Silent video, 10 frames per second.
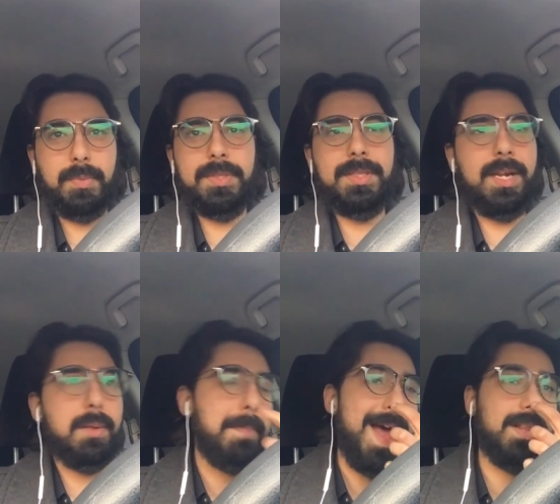Wasn't there a
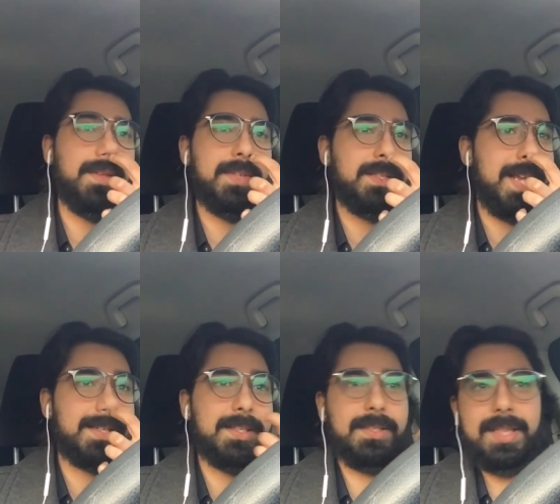battle of the
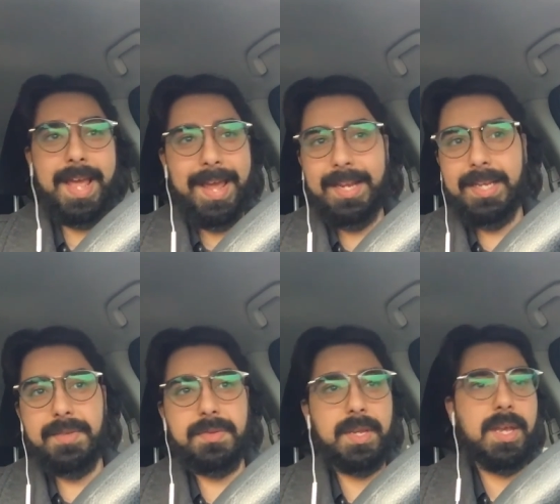sexes in the
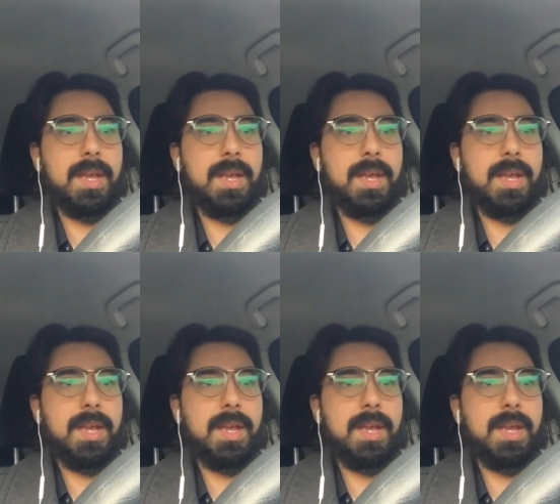'80s